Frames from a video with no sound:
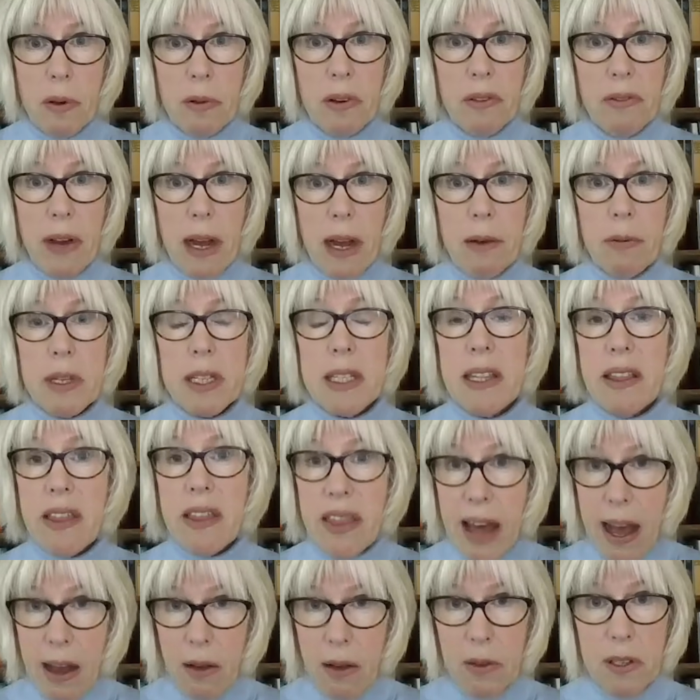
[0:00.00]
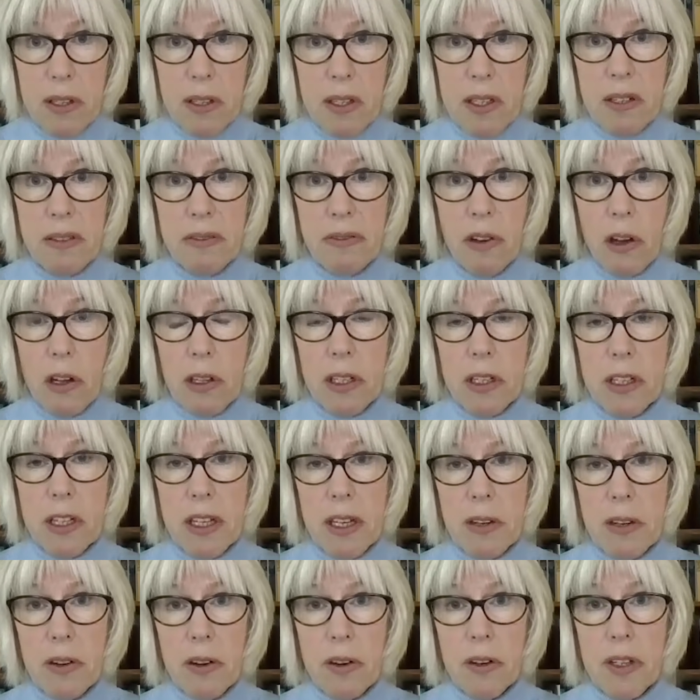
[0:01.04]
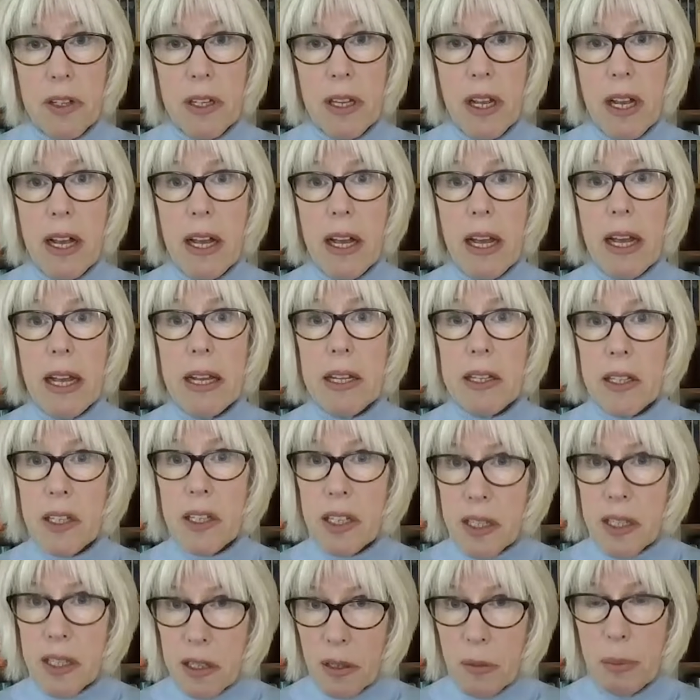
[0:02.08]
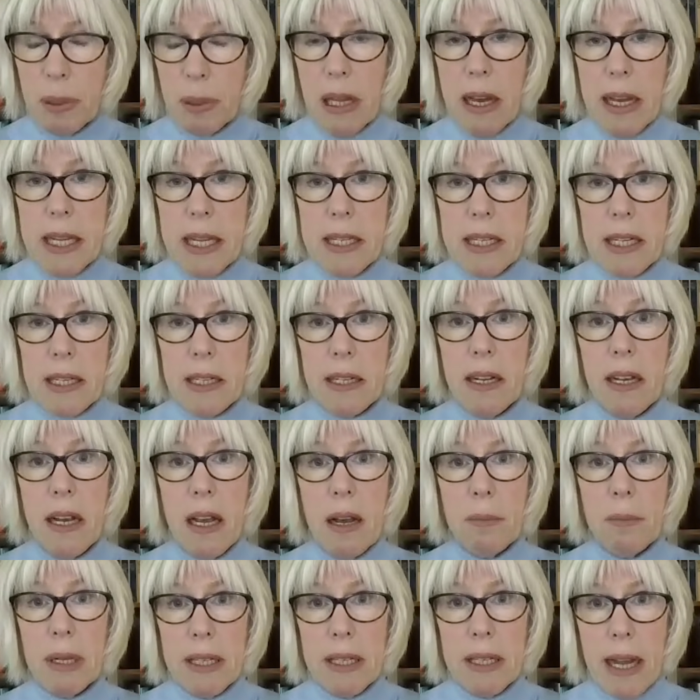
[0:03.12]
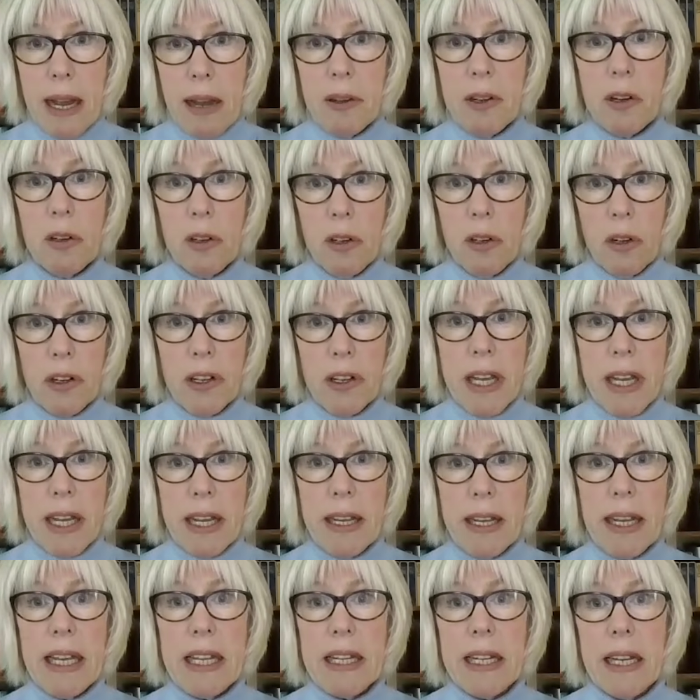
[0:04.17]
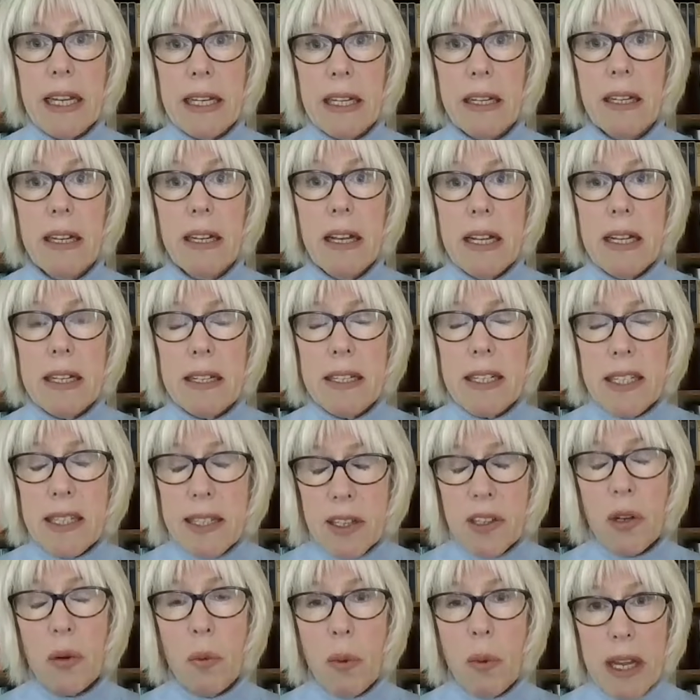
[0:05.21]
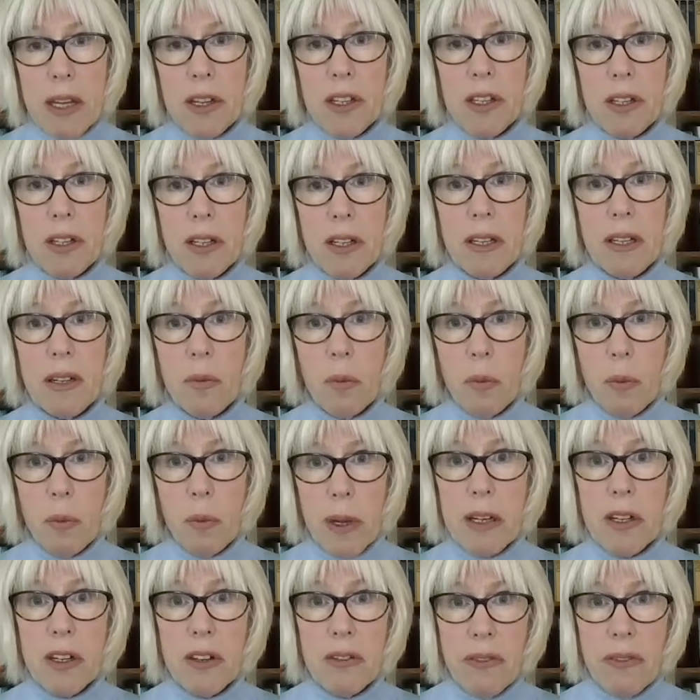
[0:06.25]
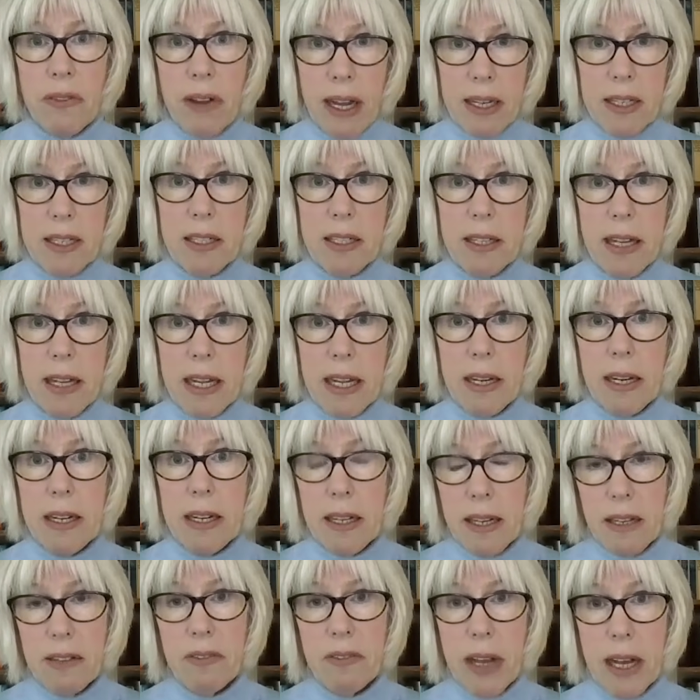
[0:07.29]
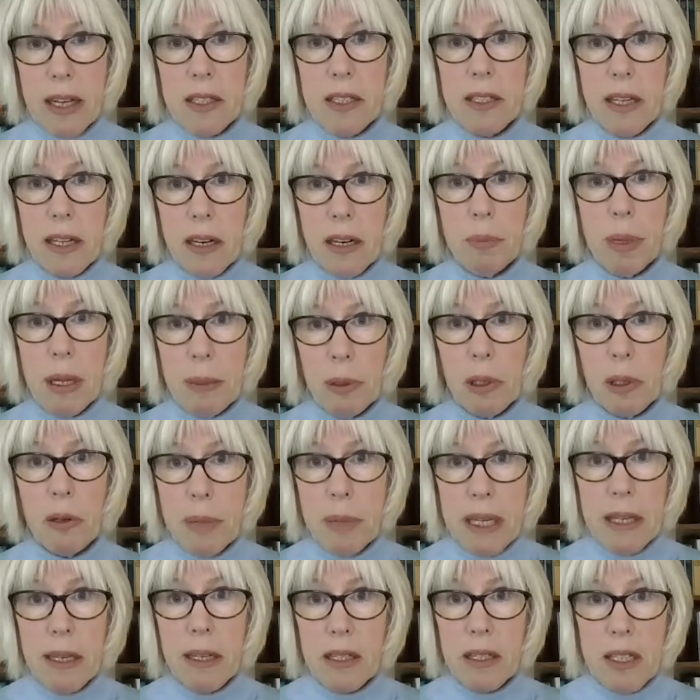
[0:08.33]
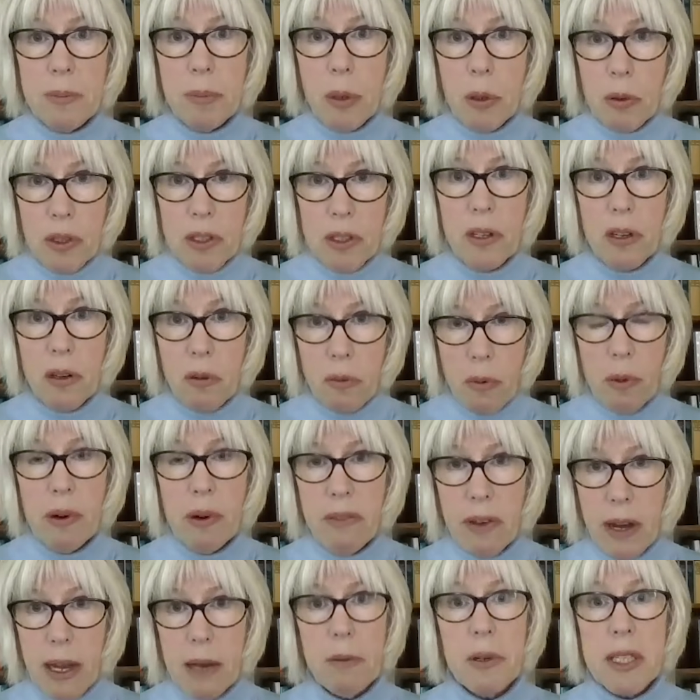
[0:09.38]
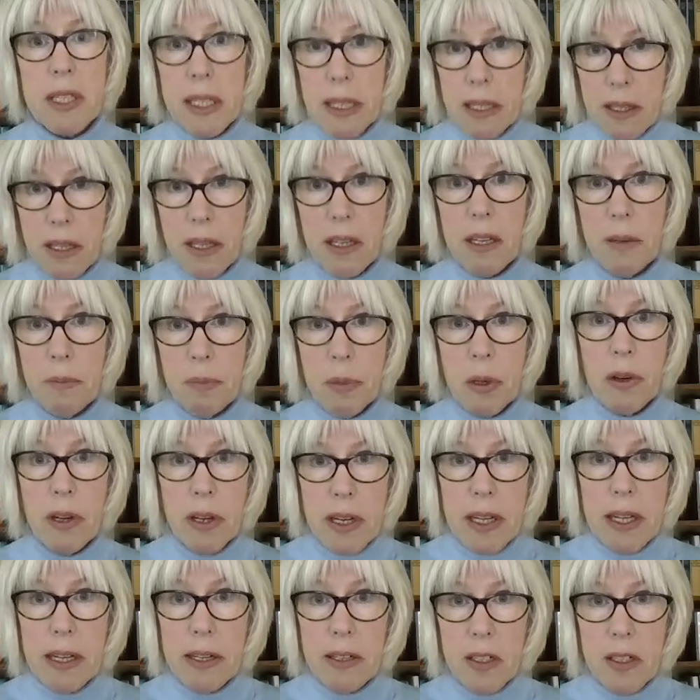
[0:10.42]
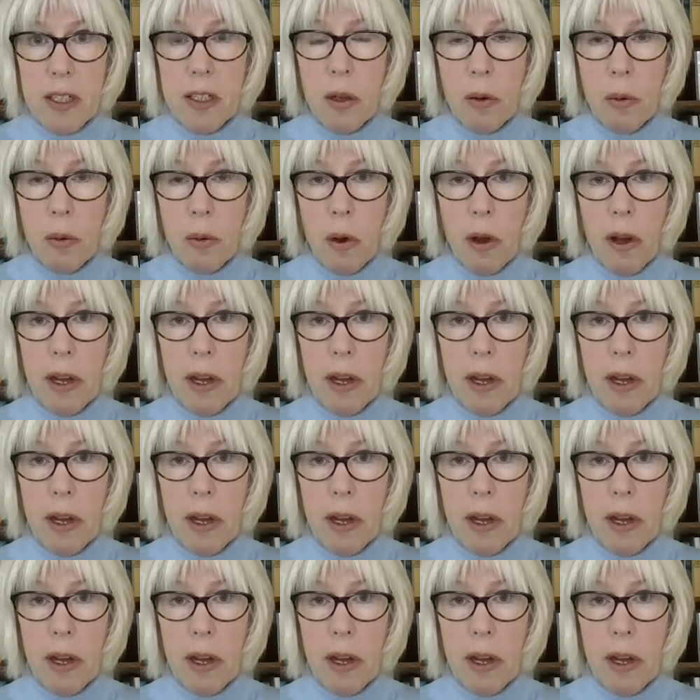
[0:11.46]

coronavirus, thousands of volunteers. It's still blinded, but now you're looking in a situation in which vaccinated and unvaccinated people are being exposed to coronavirus in the community and so